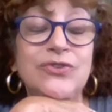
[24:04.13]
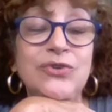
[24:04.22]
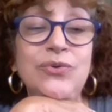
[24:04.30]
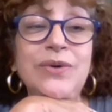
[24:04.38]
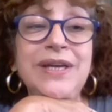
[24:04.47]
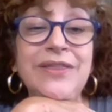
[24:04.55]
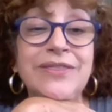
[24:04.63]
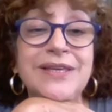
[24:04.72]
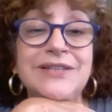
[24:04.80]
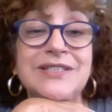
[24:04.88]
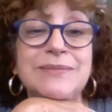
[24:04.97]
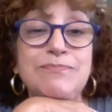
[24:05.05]
doing
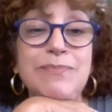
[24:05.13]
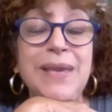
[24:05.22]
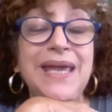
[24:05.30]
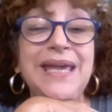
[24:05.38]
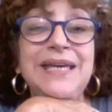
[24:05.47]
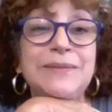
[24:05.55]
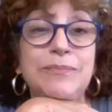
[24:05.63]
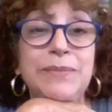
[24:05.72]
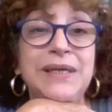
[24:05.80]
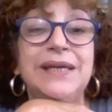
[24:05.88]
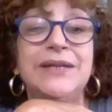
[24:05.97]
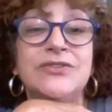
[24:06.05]
this made
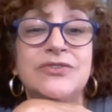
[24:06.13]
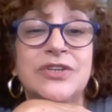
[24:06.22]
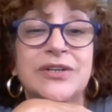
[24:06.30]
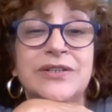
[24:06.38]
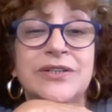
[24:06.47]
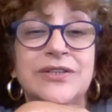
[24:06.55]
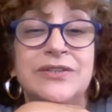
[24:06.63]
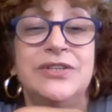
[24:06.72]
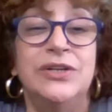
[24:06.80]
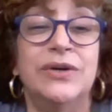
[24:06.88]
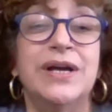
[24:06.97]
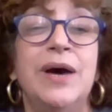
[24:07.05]
me,
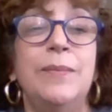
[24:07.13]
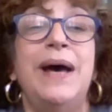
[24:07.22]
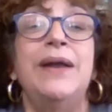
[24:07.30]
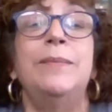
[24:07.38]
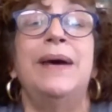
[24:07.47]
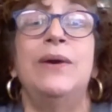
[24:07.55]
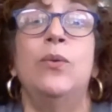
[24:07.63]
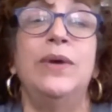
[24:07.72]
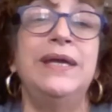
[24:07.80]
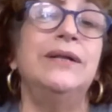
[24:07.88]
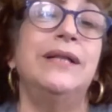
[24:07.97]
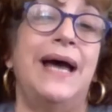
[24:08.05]
come out of my
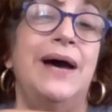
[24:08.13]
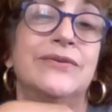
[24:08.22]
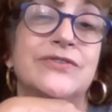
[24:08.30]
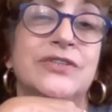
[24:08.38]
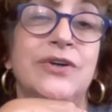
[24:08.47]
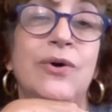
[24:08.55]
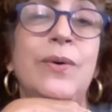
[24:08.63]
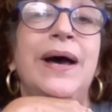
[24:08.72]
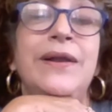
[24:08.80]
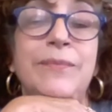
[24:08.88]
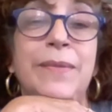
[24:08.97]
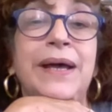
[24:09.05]
wheelhouse, come
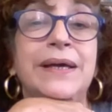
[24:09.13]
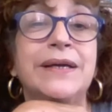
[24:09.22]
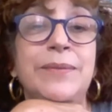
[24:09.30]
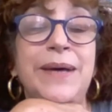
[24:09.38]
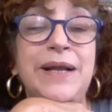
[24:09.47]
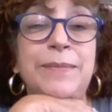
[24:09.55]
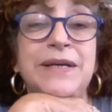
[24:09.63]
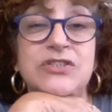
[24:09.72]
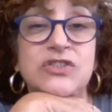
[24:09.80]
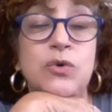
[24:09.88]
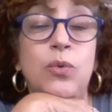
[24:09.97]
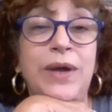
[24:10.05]
out of my
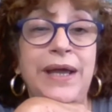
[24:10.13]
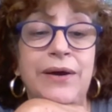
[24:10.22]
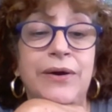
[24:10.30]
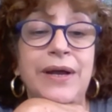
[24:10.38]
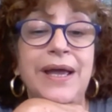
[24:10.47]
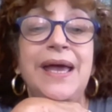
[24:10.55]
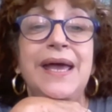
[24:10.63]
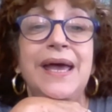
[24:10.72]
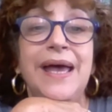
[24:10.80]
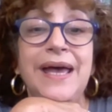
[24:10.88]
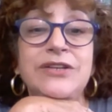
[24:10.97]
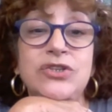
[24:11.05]
square
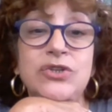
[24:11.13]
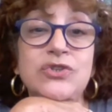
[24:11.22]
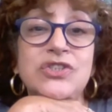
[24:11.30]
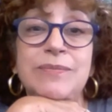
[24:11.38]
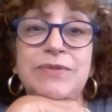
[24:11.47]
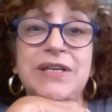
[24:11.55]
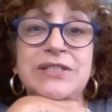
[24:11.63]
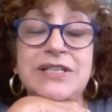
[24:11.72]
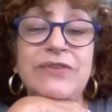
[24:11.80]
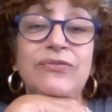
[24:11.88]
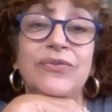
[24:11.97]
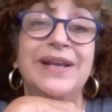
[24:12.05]
and do something
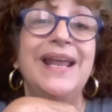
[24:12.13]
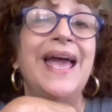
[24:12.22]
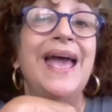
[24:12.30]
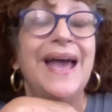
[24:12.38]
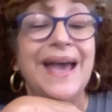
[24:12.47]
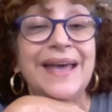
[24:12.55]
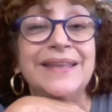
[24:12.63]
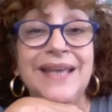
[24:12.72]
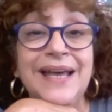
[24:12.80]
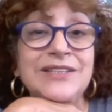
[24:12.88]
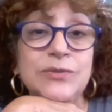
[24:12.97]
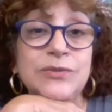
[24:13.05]
different. And
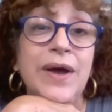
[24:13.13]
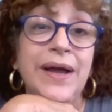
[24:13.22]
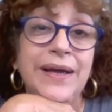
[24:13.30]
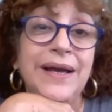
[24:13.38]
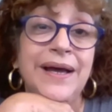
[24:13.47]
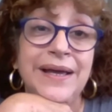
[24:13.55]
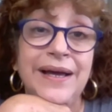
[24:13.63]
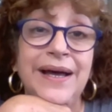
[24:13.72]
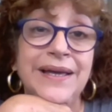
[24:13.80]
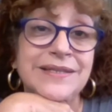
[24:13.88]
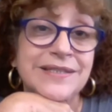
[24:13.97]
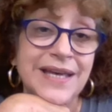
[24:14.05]
that's why
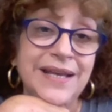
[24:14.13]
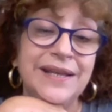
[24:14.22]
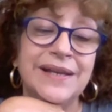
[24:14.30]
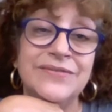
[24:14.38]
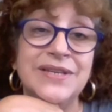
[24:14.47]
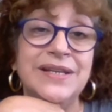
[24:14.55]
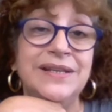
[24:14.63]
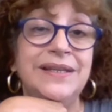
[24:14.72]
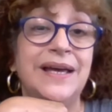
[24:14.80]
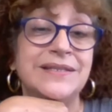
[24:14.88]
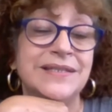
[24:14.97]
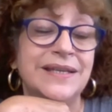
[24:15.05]
I said it. I
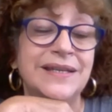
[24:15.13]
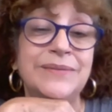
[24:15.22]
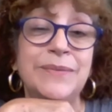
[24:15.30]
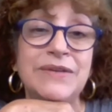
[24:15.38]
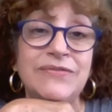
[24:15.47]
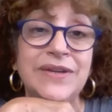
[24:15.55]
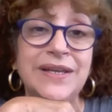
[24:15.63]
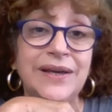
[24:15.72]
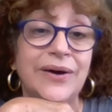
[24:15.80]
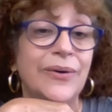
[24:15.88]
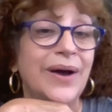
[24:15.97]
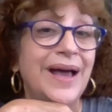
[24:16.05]
said it in my
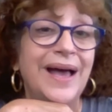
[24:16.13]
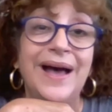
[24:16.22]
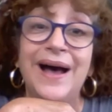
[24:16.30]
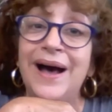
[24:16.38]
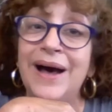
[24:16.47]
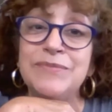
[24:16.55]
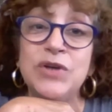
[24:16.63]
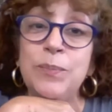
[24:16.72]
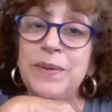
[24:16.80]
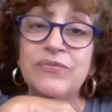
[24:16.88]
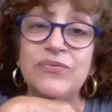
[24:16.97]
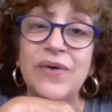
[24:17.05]
video. Don't
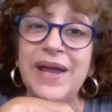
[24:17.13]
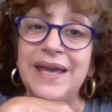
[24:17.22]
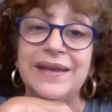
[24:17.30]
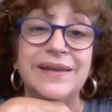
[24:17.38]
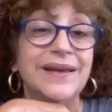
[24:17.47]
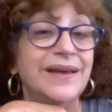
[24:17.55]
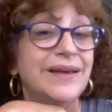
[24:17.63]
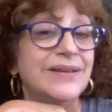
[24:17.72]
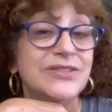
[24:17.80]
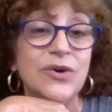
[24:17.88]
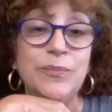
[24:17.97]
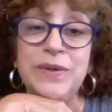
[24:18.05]
be afraid.
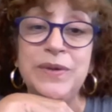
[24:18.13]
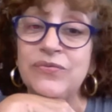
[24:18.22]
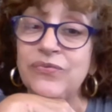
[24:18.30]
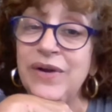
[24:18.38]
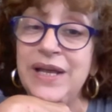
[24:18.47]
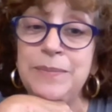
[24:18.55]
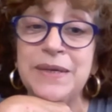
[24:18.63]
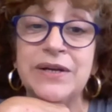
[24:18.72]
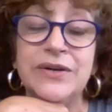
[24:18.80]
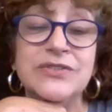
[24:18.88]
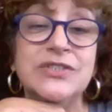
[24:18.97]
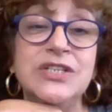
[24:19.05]
Don't be afraid,
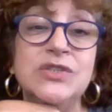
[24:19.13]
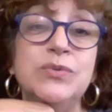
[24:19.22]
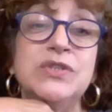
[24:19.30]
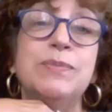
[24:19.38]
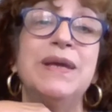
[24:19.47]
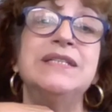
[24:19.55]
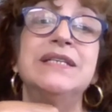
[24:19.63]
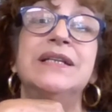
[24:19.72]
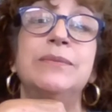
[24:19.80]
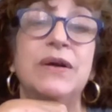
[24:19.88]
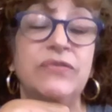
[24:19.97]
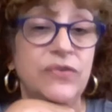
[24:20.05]
because this was
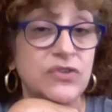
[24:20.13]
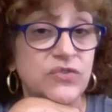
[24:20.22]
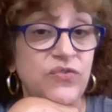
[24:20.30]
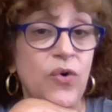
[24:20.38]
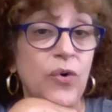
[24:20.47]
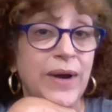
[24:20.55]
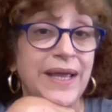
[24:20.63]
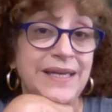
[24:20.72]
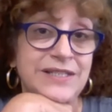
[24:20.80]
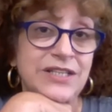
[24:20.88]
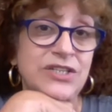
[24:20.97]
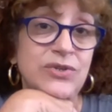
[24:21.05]
basically my first foray
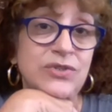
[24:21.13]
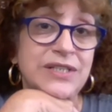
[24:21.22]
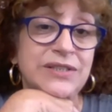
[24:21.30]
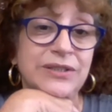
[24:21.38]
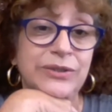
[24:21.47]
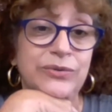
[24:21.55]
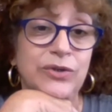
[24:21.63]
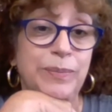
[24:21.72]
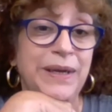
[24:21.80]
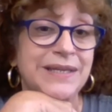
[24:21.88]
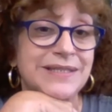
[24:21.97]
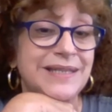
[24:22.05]
into using the Lunar
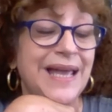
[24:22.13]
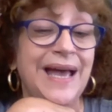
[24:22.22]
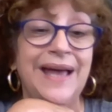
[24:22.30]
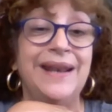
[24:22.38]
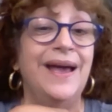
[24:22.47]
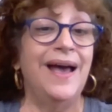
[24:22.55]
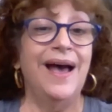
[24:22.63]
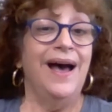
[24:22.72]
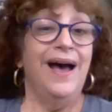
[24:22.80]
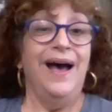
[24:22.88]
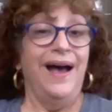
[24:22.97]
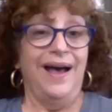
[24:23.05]
paste. And
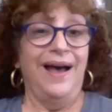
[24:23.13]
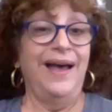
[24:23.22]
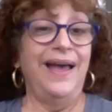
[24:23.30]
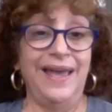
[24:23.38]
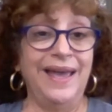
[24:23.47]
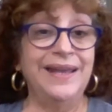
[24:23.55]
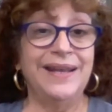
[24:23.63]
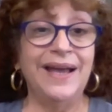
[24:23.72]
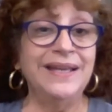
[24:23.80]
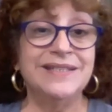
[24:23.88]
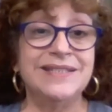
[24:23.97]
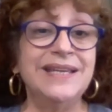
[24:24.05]

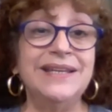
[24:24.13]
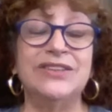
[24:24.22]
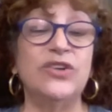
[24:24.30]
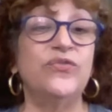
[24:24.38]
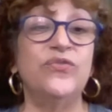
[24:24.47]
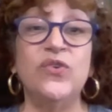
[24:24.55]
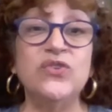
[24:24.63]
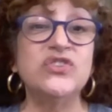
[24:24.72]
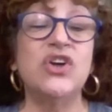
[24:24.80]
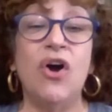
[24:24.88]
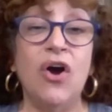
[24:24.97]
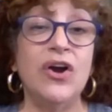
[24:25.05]
I did it. The first
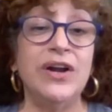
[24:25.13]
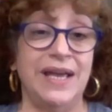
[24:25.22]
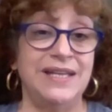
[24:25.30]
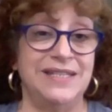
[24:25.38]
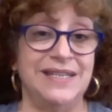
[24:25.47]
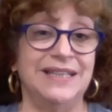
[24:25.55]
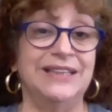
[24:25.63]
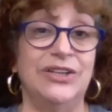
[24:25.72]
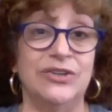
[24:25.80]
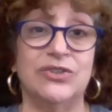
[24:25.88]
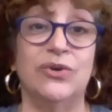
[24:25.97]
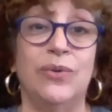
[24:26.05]
card I did
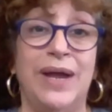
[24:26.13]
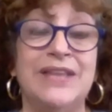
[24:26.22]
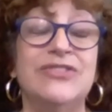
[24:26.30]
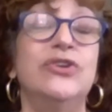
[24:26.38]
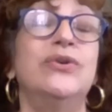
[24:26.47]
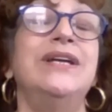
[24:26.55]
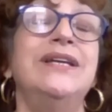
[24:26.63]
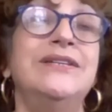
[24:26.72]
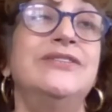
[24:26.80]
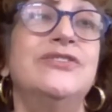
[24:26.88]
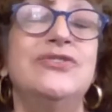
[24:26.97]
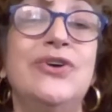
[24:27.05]
looked great. There
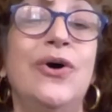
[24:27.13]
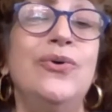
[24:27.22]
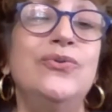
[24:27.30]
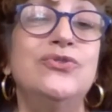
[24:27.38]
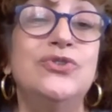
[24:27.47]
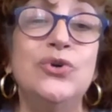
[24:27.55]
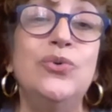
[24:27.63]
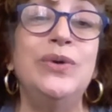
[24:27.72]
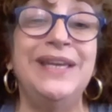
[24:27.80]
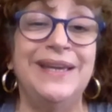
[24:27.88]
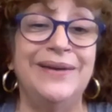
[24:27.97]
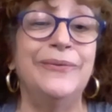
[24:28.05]
is no
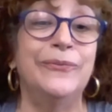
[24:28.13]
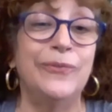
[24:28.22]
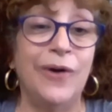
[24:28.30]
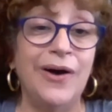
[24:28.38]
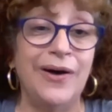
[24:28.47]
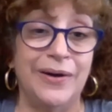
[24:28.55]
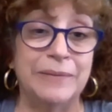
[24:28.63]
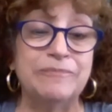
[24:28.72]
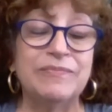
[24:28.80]
doing it wrong.